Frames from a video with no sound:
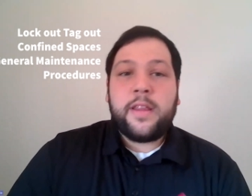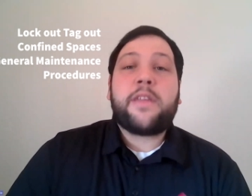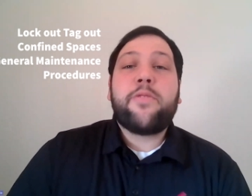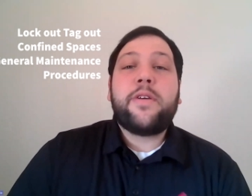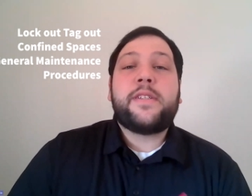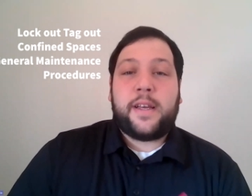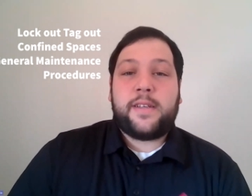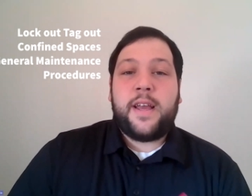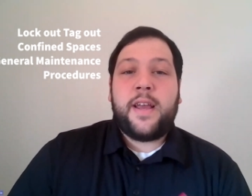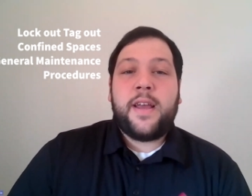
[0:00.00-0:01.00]
Link
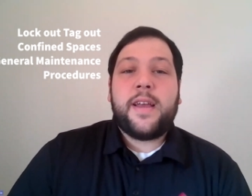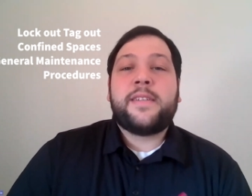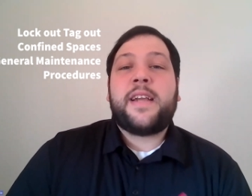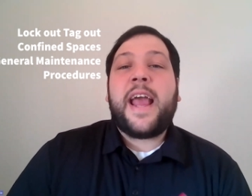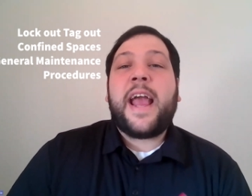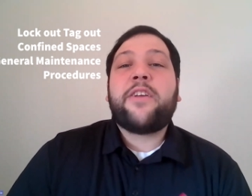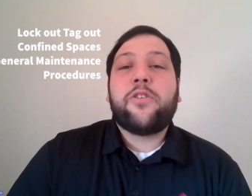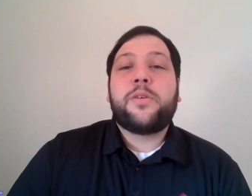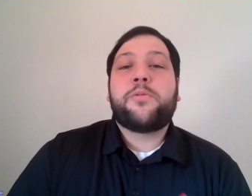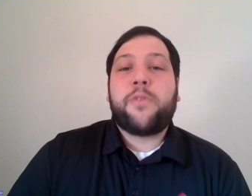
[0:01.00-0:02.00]
360 is an
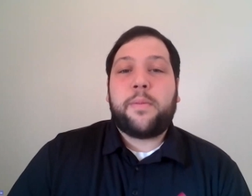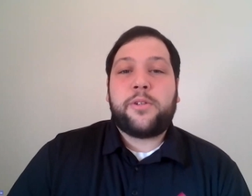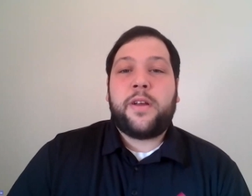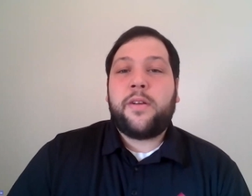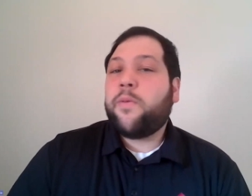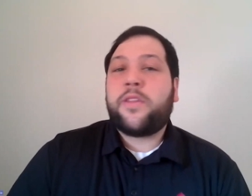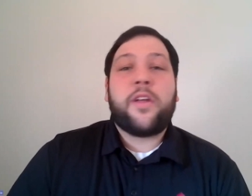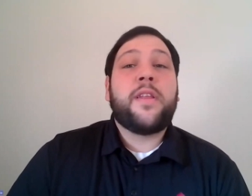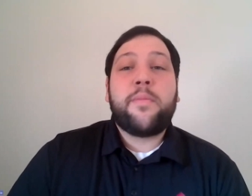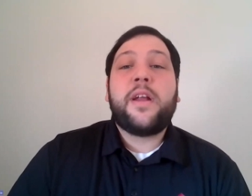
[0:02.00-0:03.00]
annual subscription
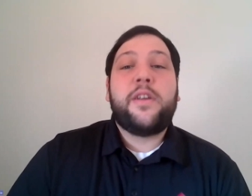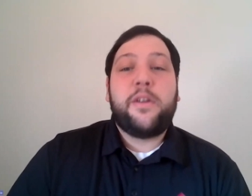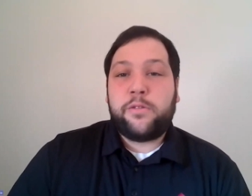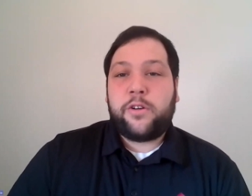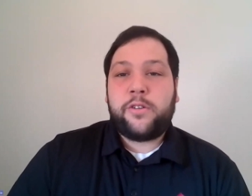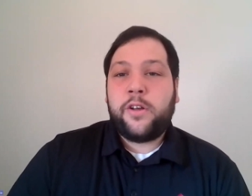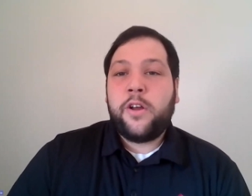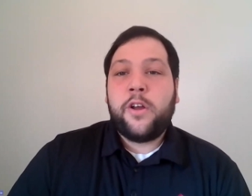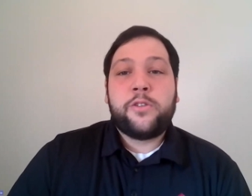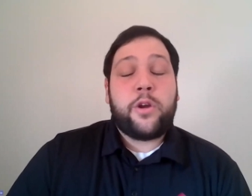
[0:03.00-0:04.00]
with unlimited users,
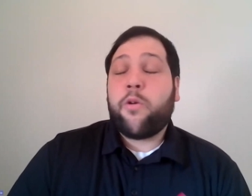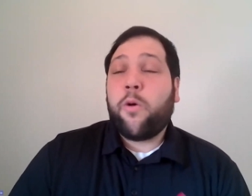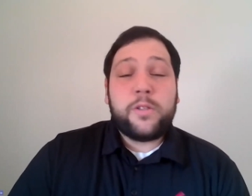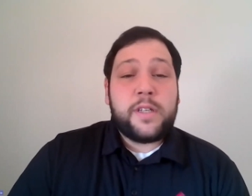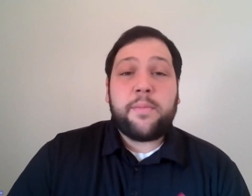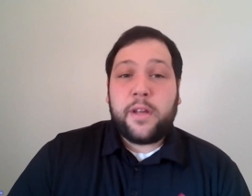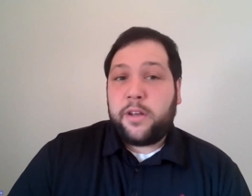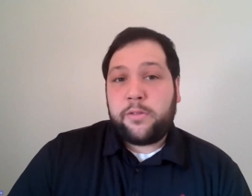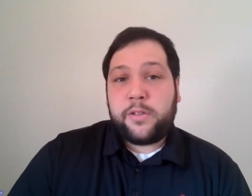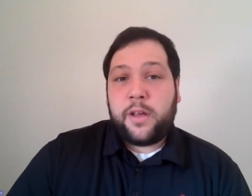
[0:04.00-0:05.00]
so your whole team
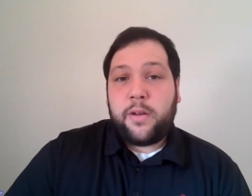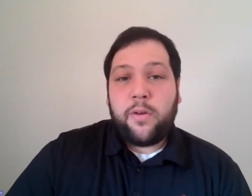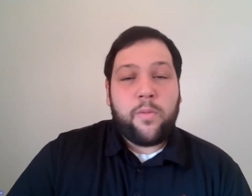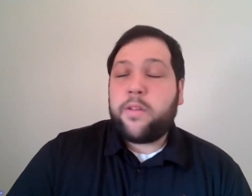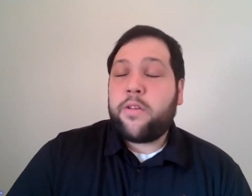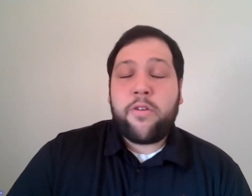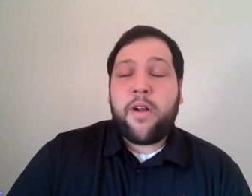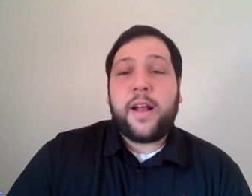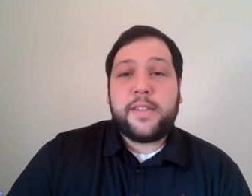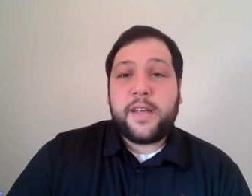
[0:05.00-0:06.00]
can use it, whether
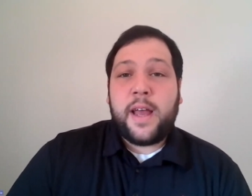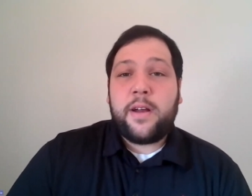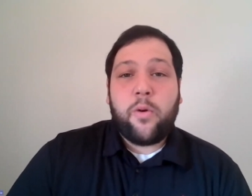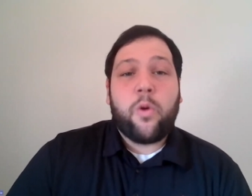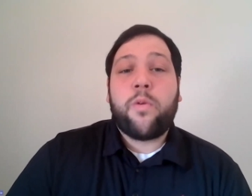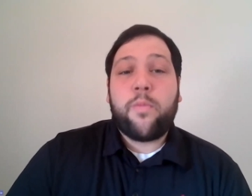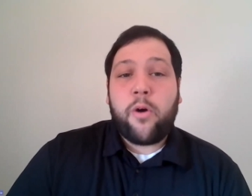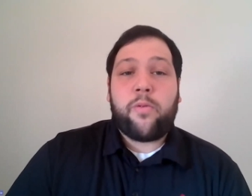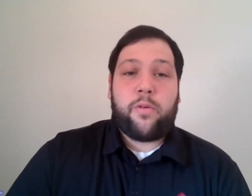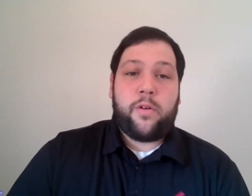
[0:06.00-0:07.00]
they're on-site or
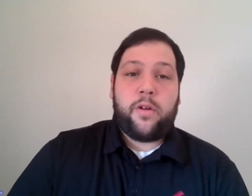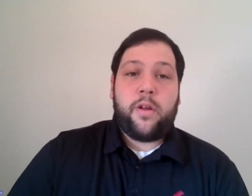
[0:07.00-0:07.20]
remote.